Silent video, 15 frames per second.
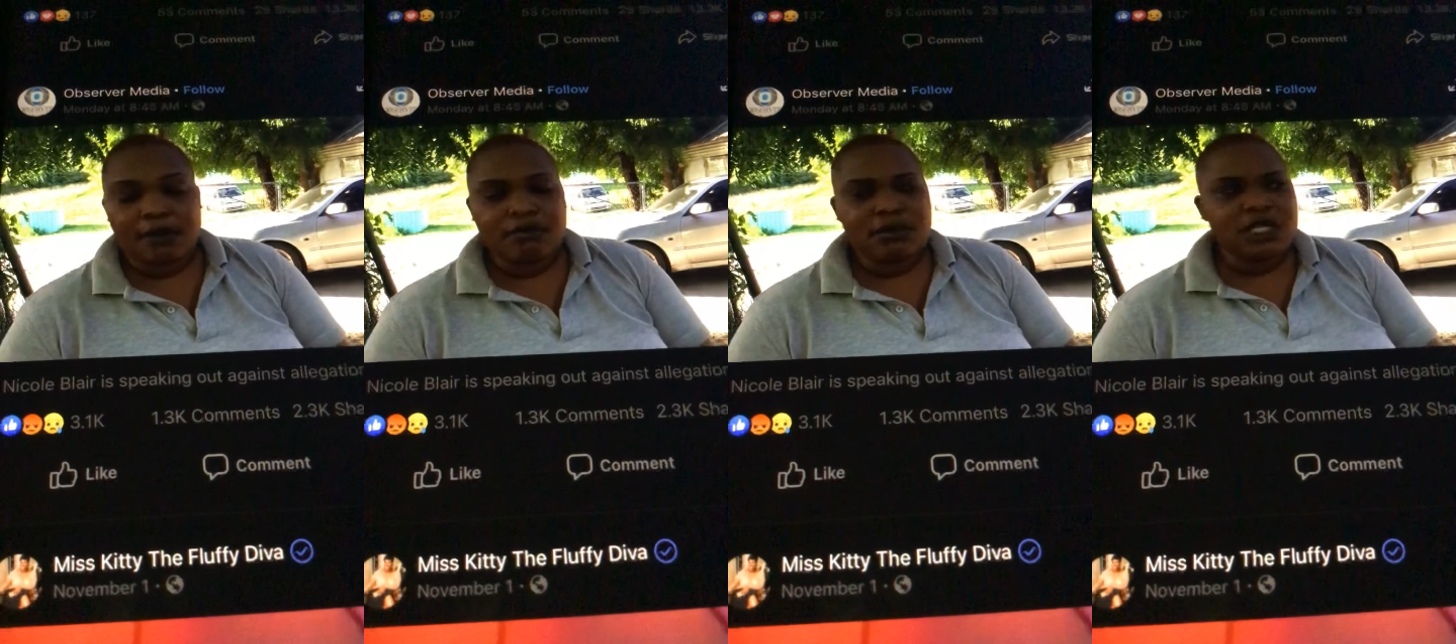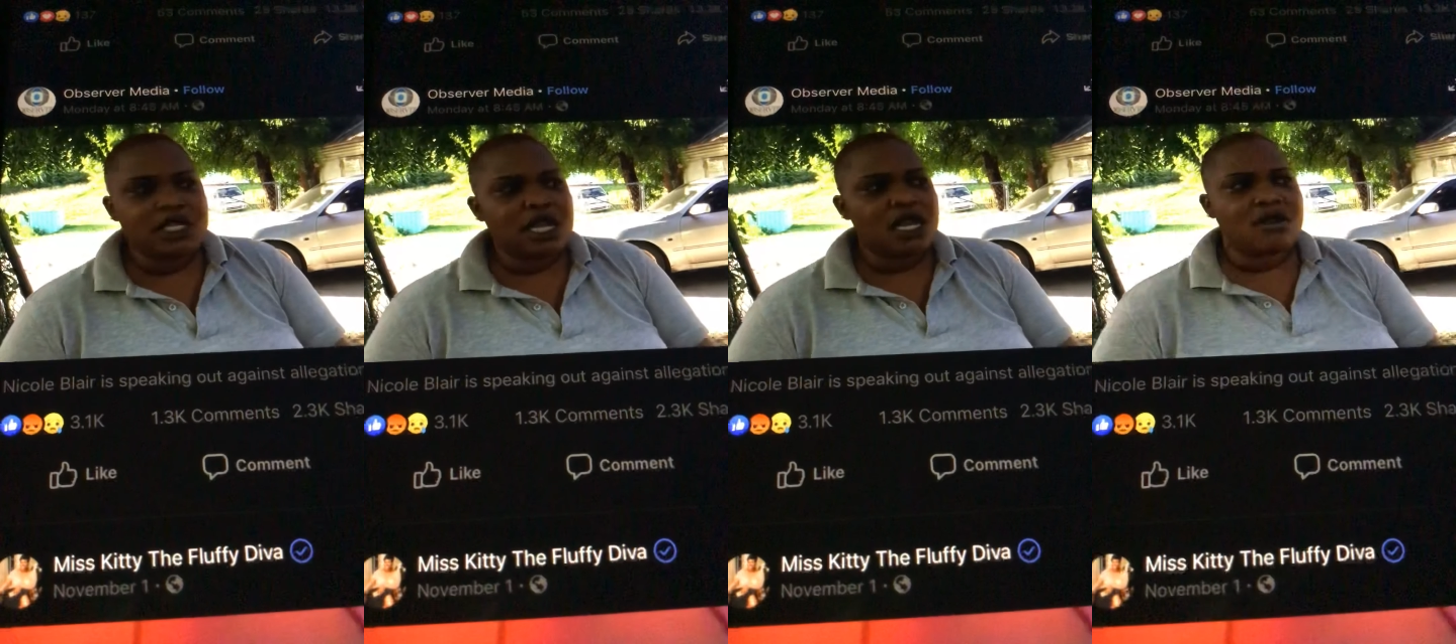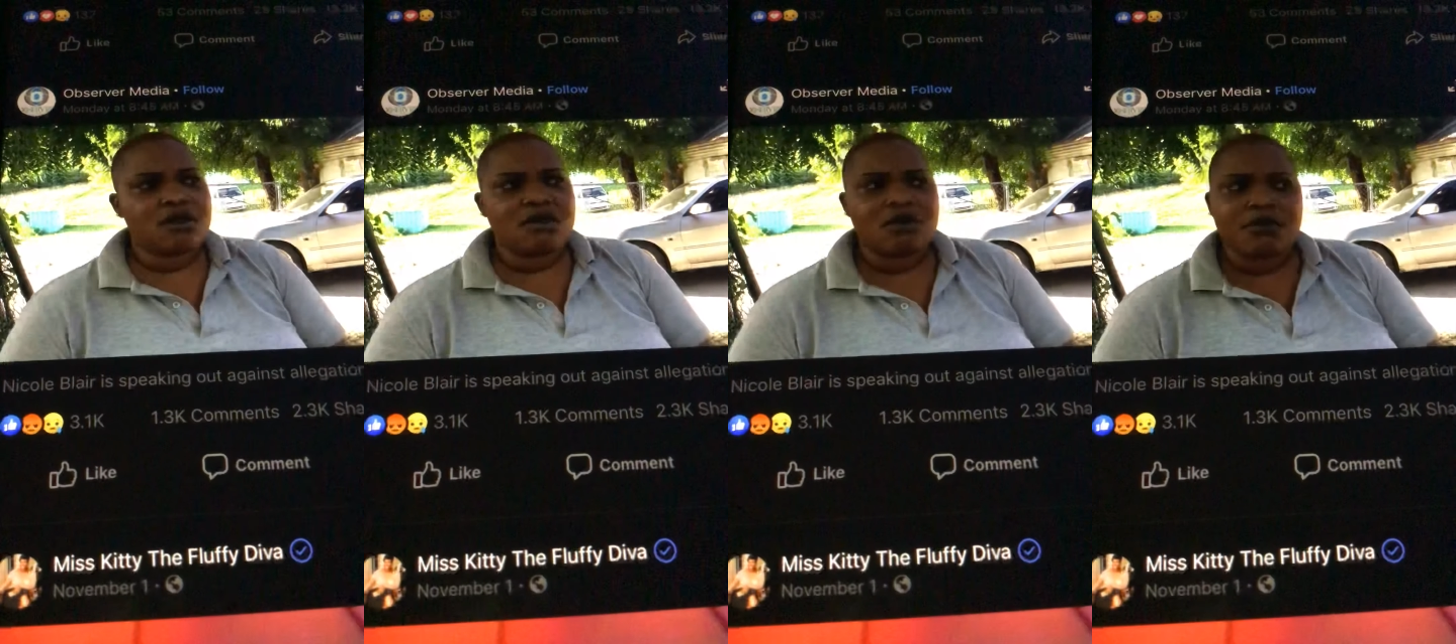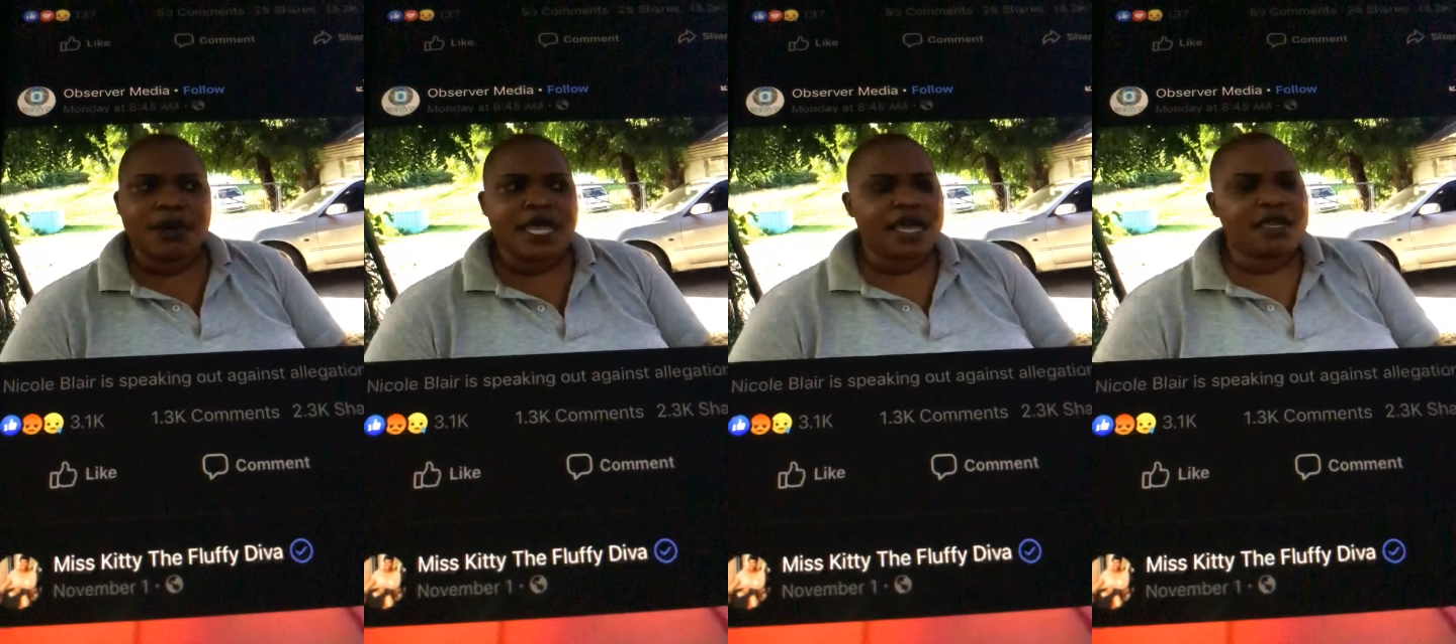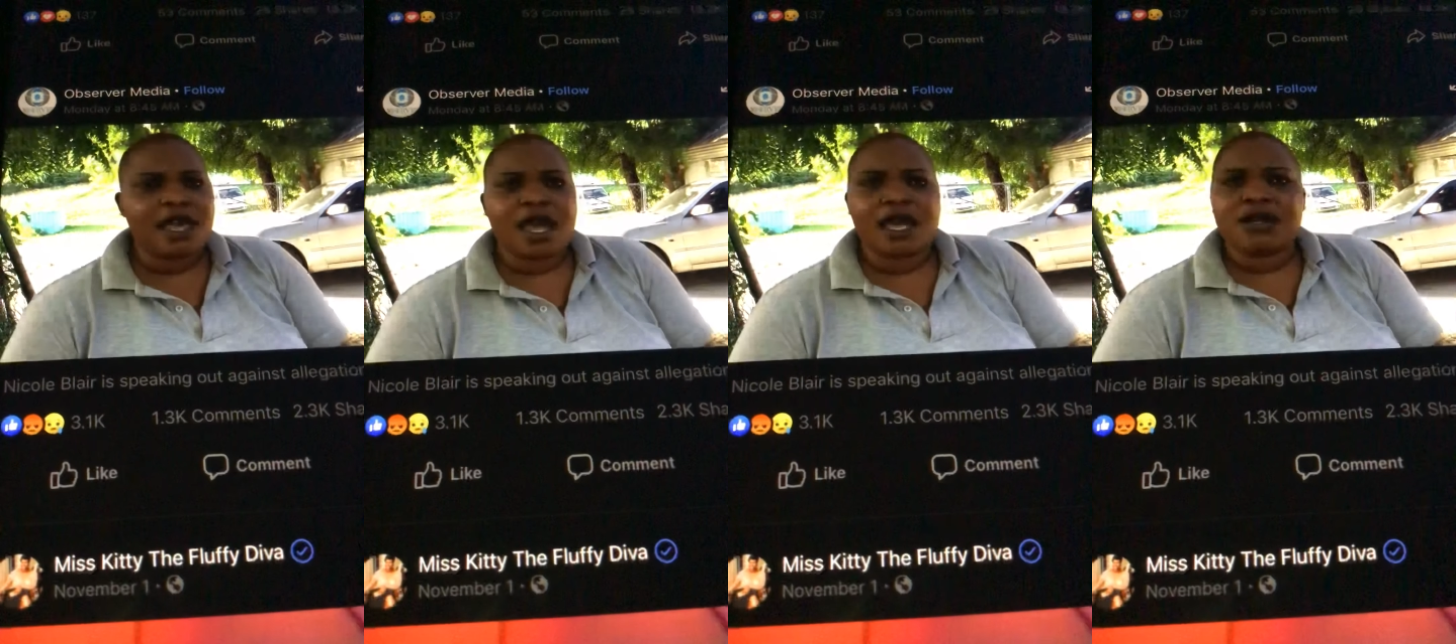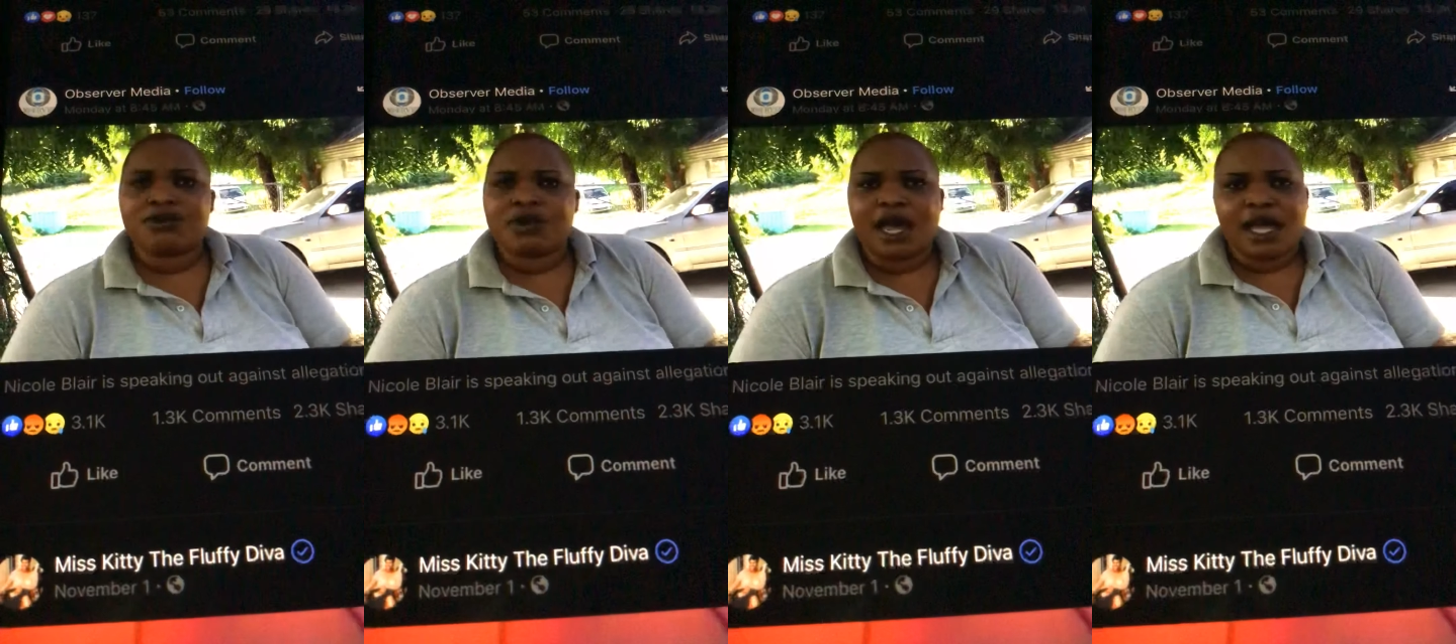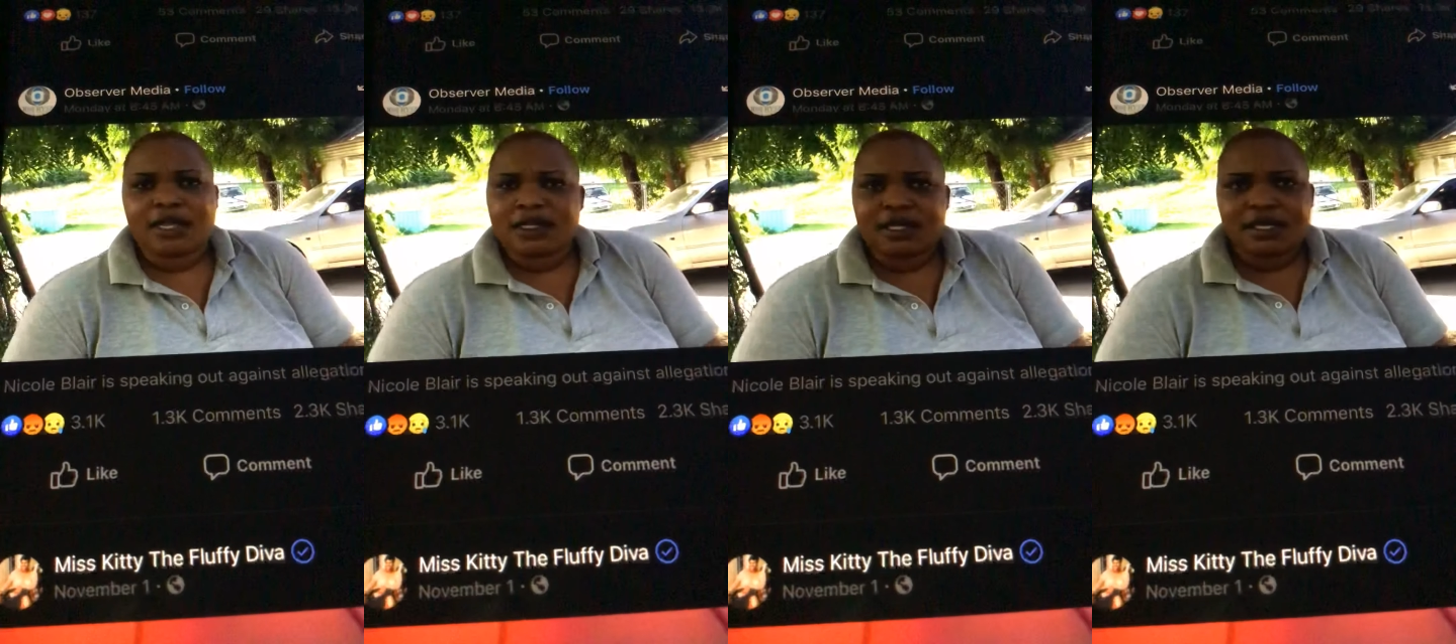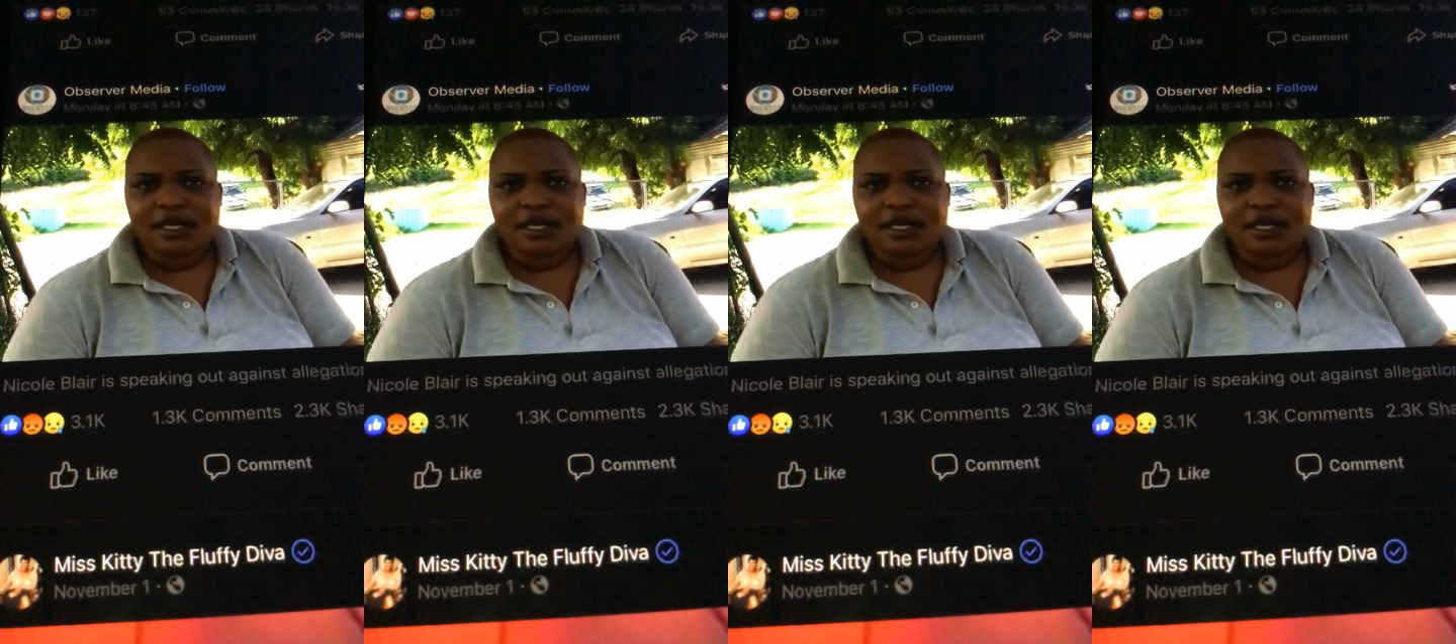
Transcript: I said, "No, but you can't do that."